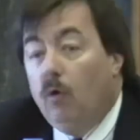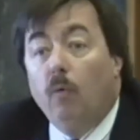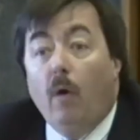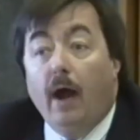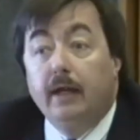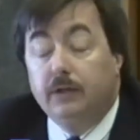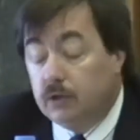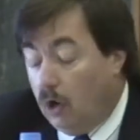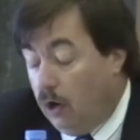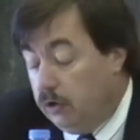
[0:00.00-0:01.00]

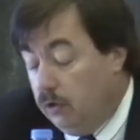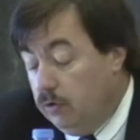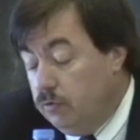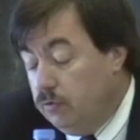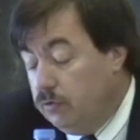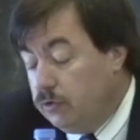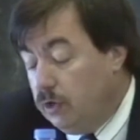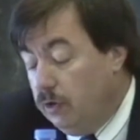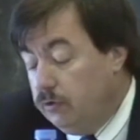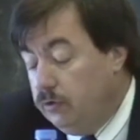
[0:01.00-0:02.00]
Rights are
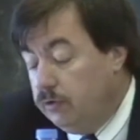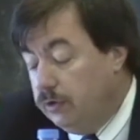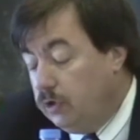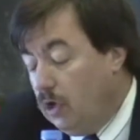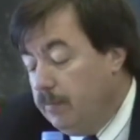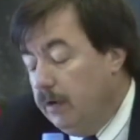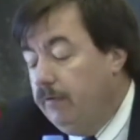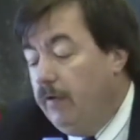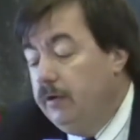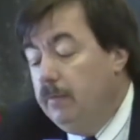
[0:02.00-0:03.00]
used to determine
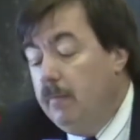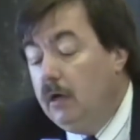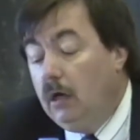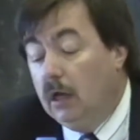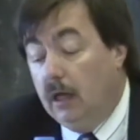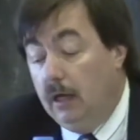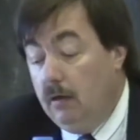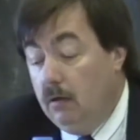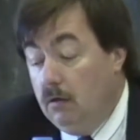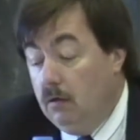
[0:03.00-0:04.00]
fundamentally
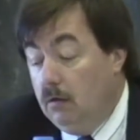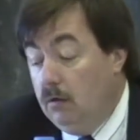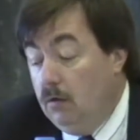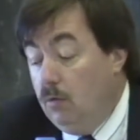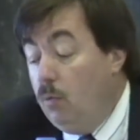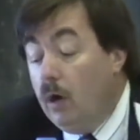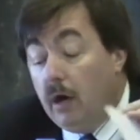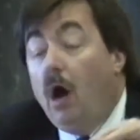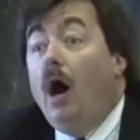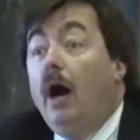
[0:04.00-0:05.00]

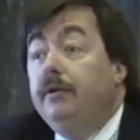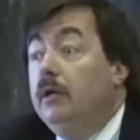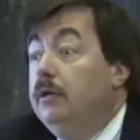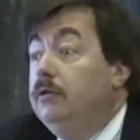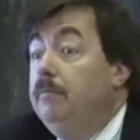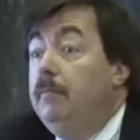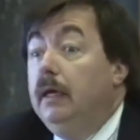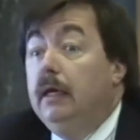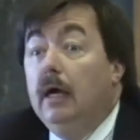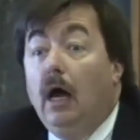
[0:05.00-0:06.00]
what ought to
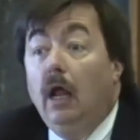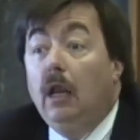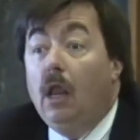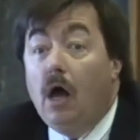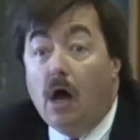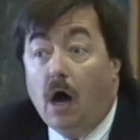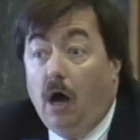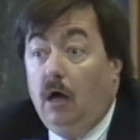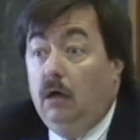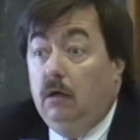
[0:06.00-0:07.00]
be a
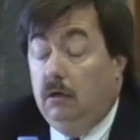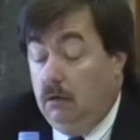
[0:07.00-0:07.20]
law.